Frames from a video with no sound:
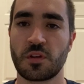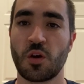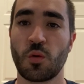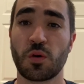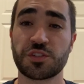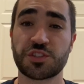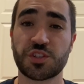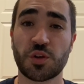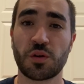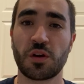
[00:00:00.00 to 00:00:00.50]

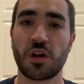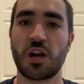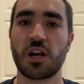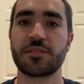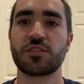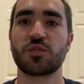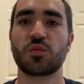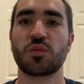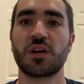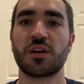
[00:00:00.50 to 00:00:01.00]
What's going on
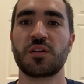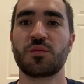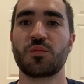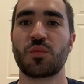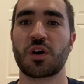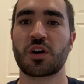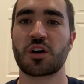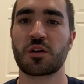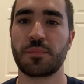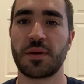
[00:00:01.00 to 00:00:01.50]
everyone?
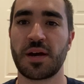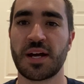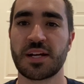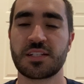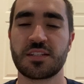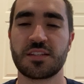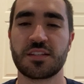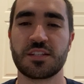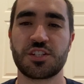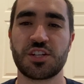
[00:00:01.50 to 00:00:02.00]
Welcome
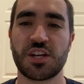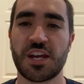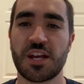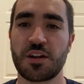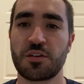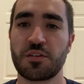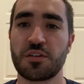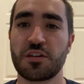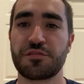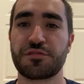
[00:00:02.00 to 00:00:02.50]
back to the
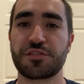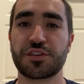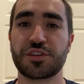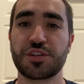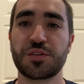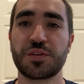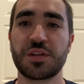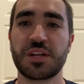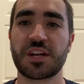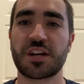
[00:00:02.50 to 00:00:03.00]
channel. If you're
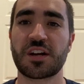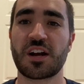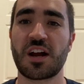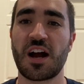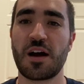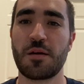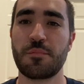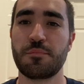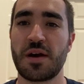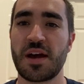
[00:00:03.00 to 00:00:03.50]
new here,
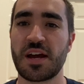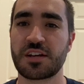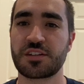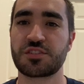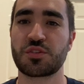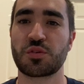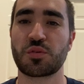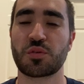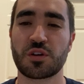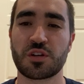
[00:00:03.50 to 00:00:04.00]
I'm Max
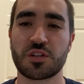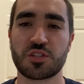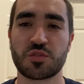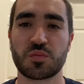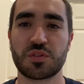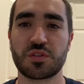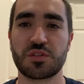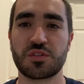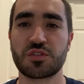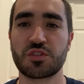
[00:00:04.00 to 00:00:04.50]
Torres
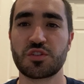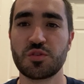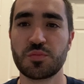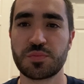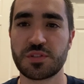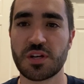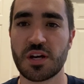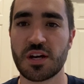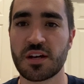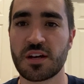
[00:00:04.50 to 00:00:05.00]
with Scoop
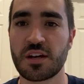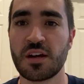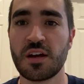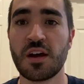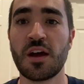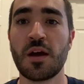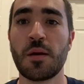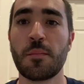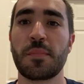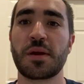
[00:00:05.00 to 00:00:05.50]
Duck.
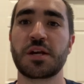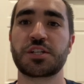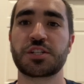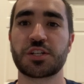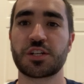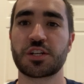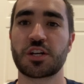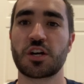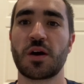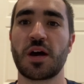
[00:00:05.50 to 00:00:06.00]
Make
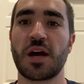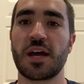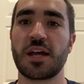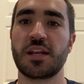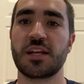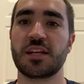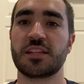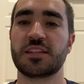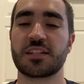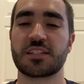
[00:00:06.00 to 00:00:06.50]
sure to go ahead
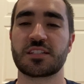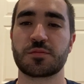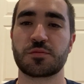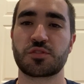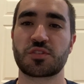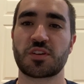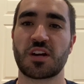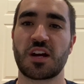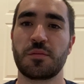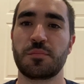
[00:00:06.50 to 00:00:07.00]
and hit that
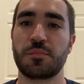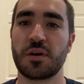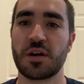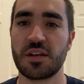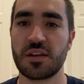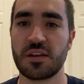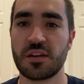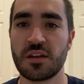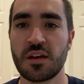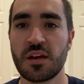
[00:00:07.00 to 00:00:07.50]
subscribe
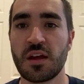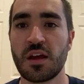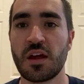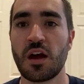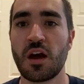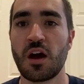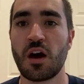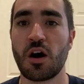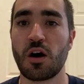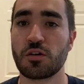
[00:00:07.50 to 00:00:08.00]
button.
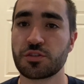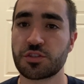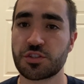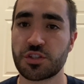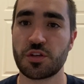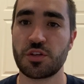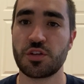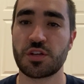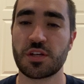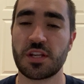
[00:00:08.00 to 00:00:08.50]

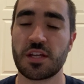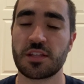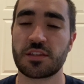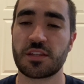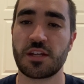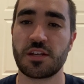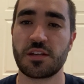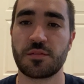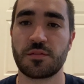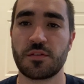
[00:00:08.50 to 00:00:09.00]
Also, you can hit
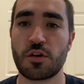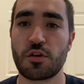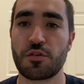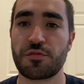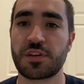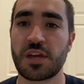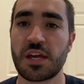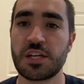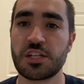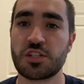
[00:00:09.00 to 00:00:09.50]
that
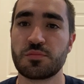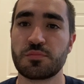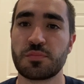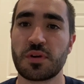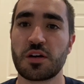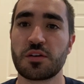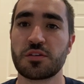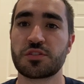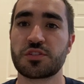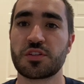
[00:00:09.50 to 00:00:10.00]
notification
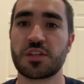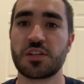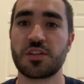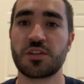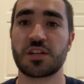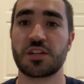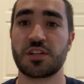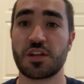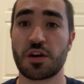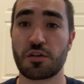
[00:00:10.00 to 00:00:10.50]
bell so that you
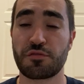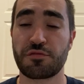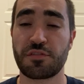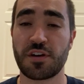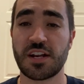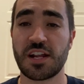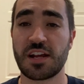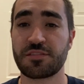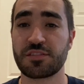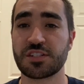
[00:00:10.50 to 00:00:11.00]
get
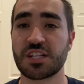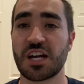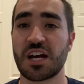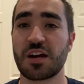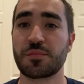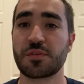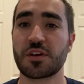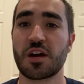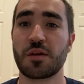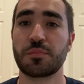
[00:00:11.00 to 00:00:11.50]
notified every
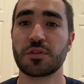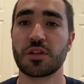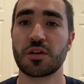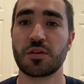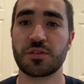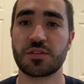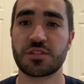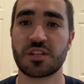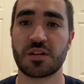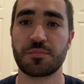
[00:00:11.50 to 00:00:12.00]
time we
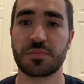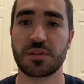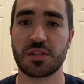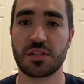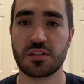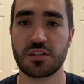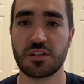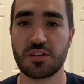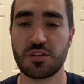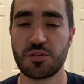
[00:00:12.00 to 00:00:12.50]
upload something
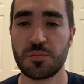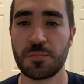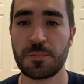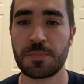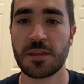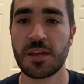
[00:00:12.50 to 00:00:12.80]
new.